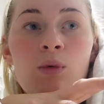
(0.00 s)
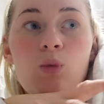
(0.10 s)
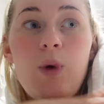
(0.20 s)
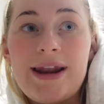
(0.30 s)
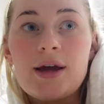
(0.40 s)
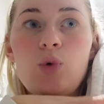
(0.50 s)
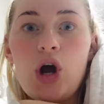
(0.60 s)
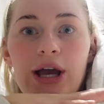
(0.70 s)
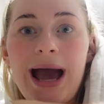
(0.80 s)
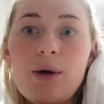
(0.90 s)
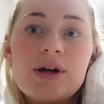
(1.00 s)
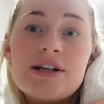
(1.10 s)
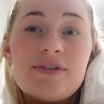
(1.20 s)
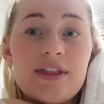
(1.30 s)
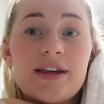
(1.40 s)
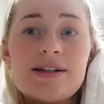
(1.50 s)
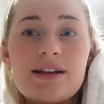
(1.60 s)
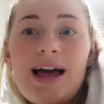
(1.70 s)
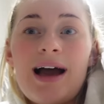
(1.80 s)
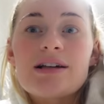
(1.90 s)
when I work out and different things
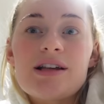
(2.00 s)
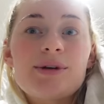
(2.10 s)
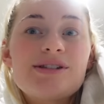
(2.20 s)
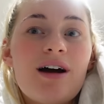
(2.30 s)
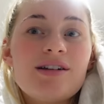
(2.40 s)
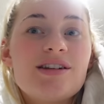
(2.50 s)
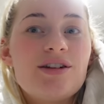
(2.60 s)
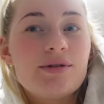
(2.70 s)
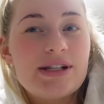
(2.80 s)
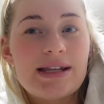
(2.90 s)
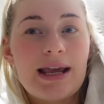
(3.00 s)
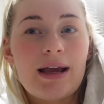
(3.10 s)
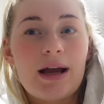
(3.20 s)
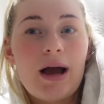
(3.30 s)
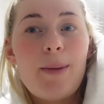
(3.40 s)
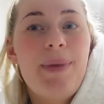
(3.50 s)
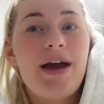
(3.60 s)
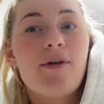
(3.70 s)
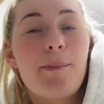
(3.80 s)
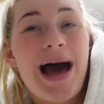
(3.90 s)
like that, because I was starting to noticing a bit
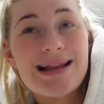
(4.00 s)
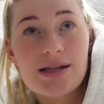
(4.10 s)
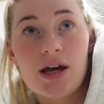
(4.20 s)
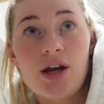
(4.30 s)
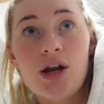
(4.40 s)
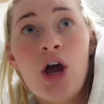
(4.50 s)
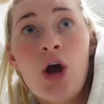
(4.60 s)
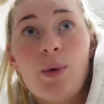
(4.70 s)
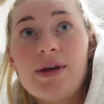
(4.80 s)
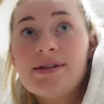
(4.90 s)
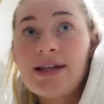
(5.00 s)
of a pattern with,